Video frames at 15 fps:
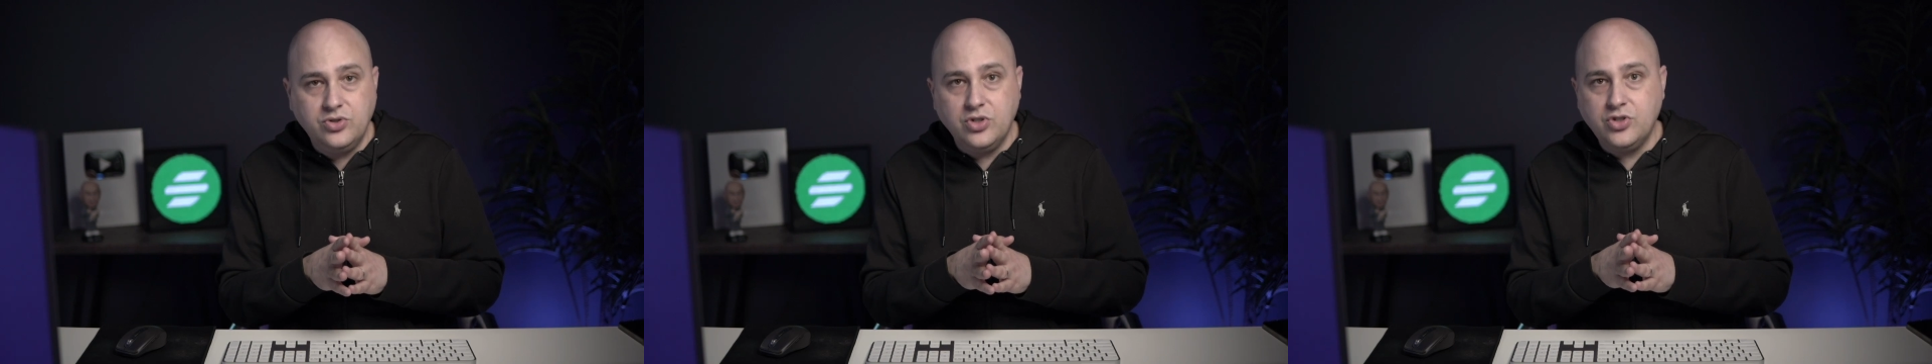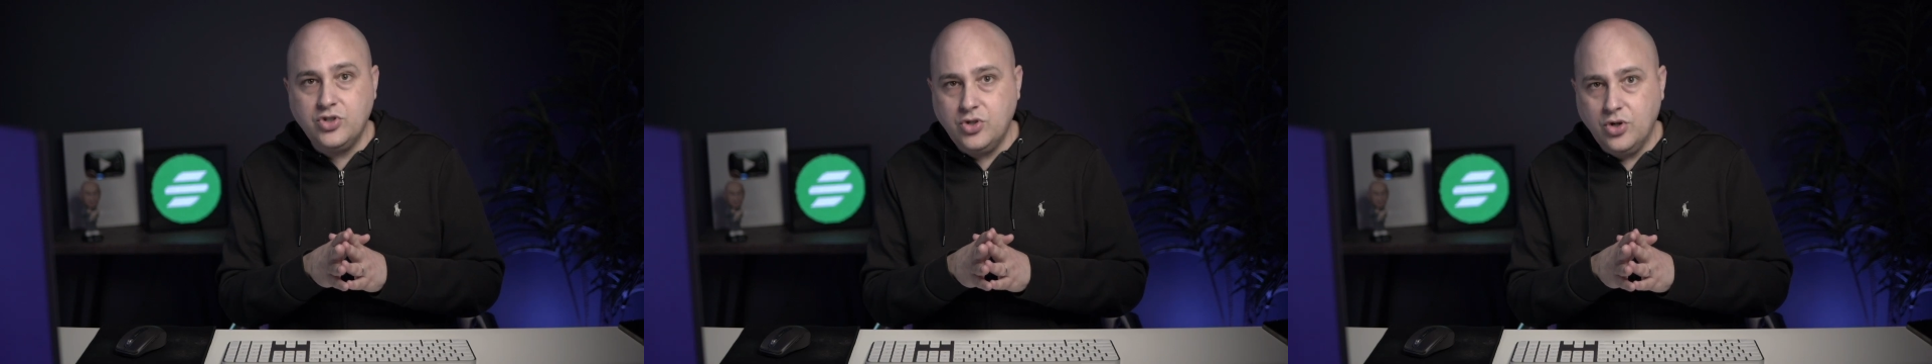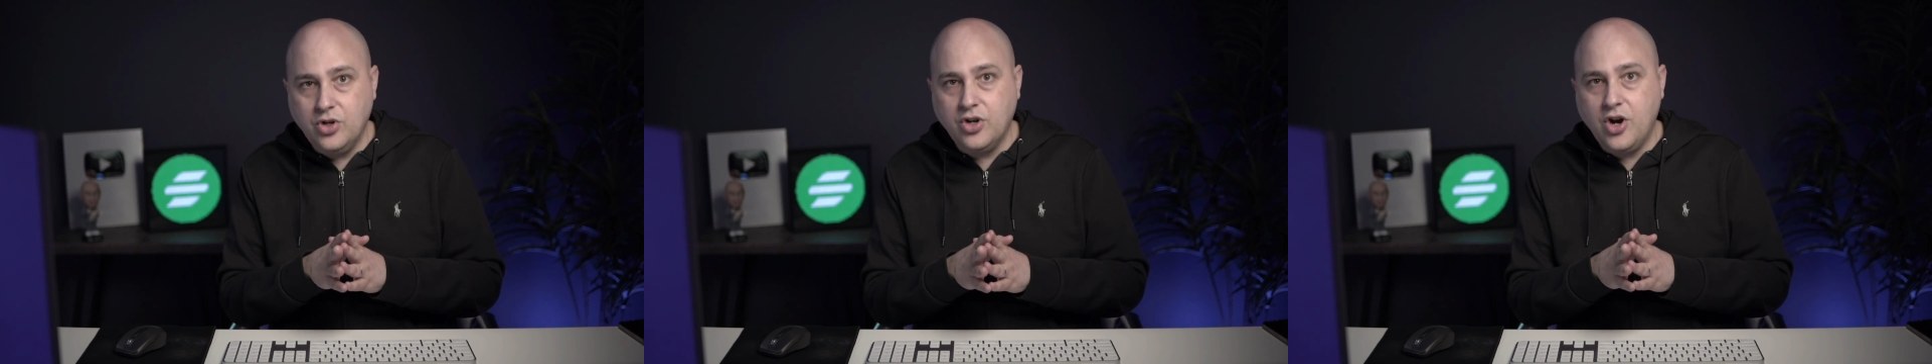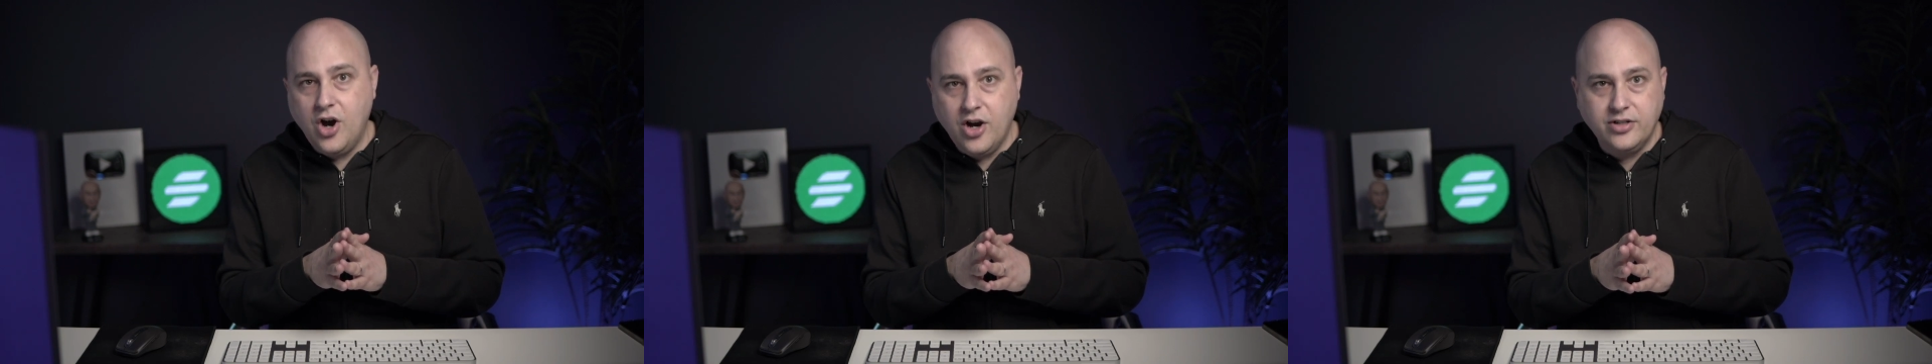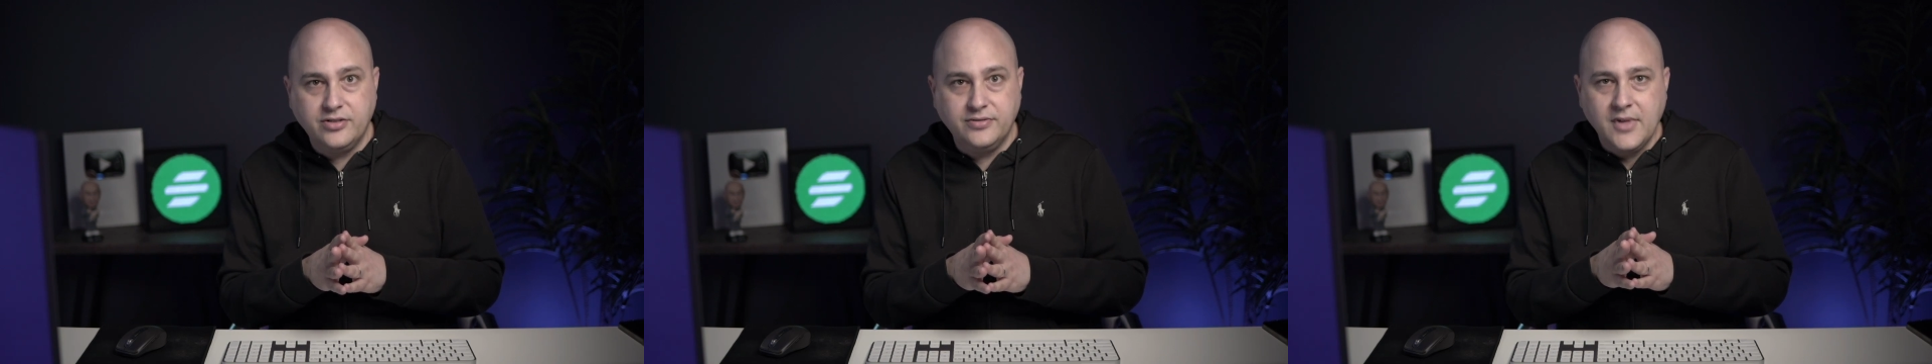
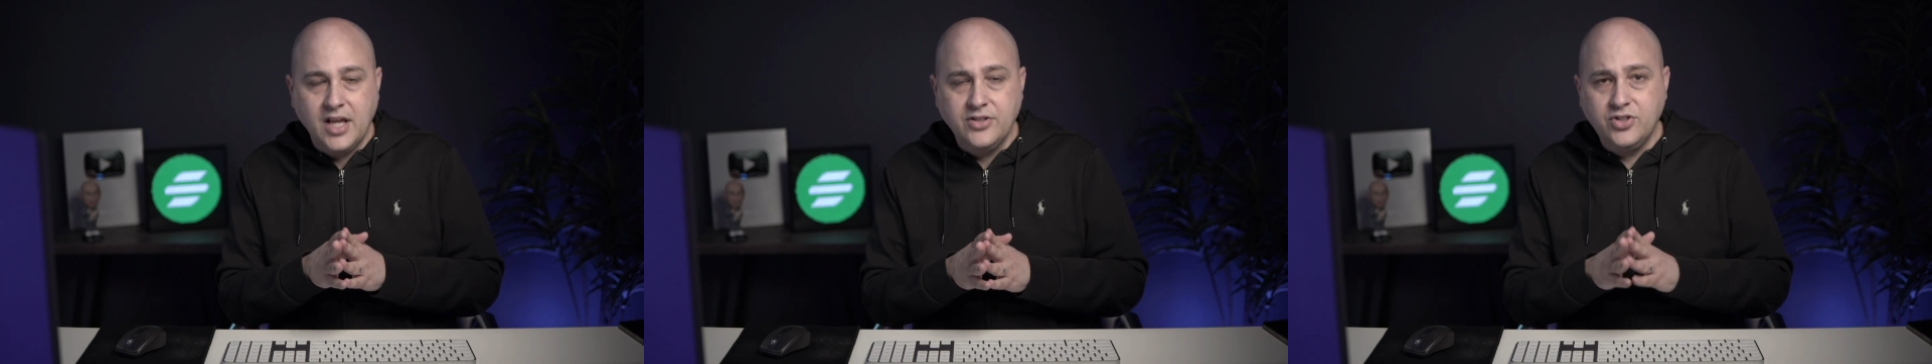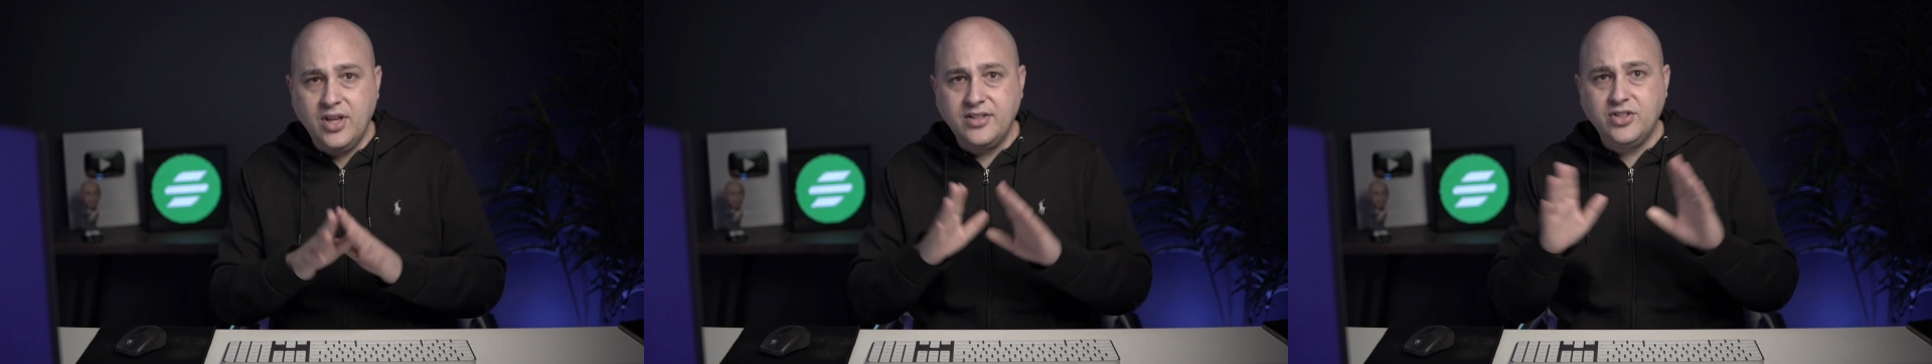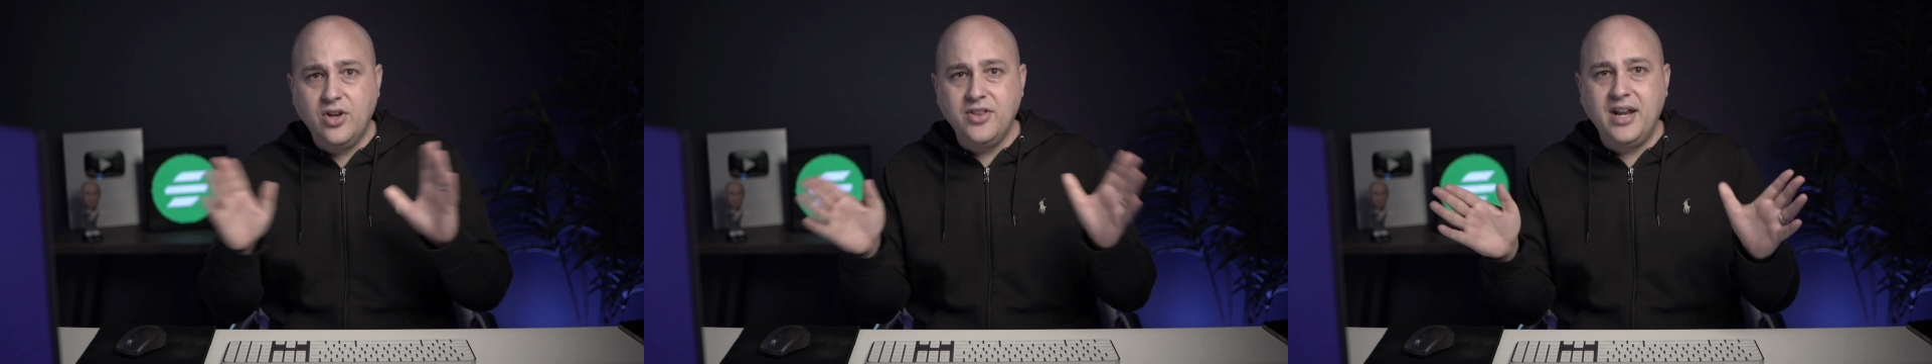SureCart. So that's all